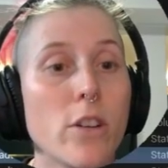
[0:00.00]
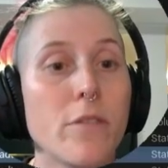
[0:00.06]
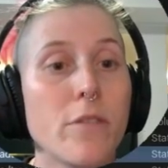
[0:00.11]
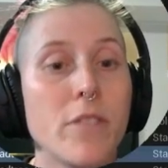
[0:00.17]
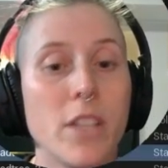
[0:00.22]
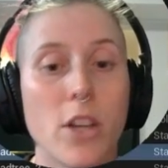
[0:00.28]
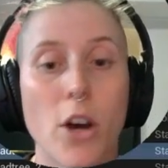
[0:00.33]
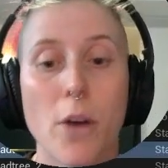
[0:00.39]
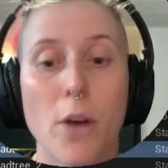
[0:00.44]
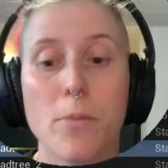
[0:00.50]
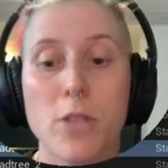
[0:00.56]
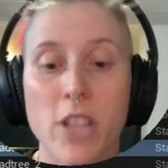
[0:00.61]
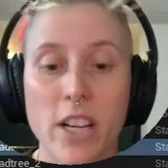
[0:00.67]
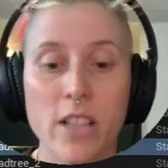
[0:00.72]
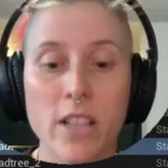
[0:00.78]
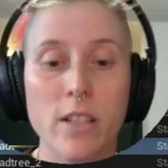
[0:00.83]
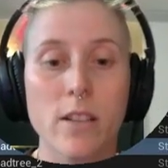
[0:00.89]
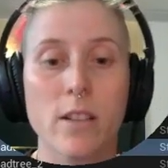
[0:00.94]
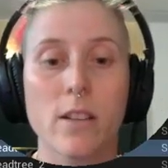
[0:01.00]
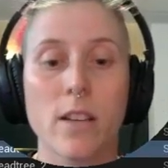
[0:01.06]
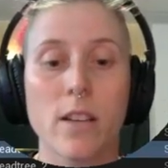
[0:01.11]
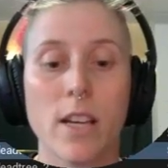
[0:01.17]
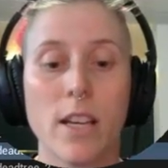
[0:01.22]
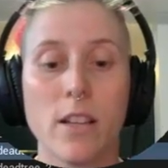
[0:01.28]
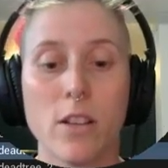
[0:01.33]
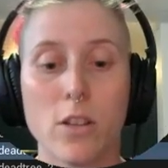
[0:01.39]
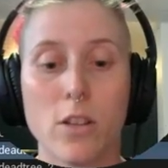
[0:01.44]
of the object
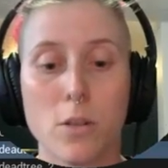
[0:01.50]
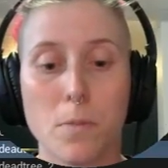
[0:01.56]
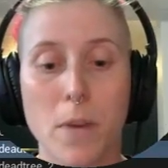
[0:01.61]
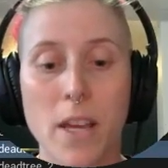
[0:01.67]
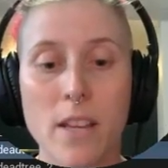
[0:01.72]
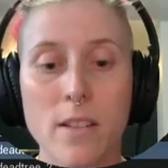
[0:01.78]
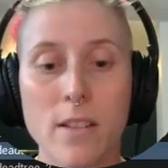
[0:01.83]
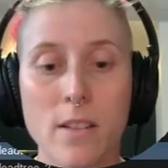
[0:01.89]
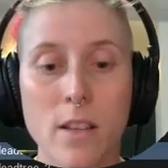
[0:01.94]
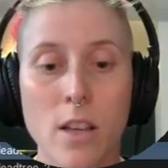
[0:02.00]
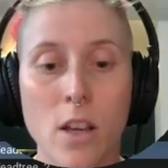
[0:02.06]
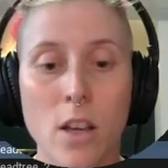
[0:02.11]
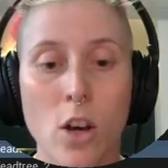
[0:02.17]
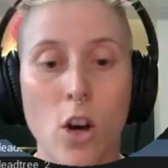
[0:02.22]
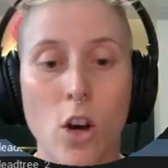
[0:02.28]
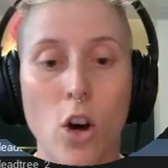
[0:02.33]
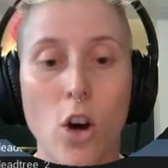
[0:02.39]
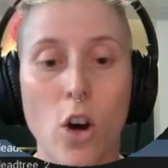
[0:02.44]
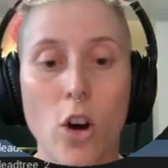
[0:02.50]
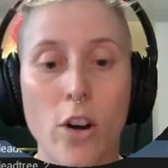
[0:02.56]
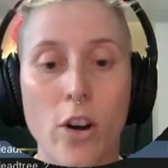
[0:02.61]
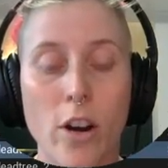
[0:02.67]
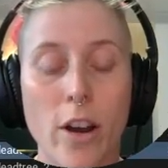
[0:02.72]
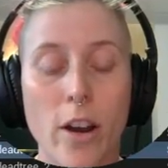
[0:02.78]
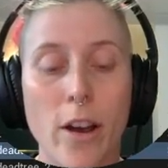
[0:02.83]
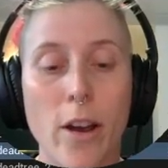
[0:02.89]
in the space or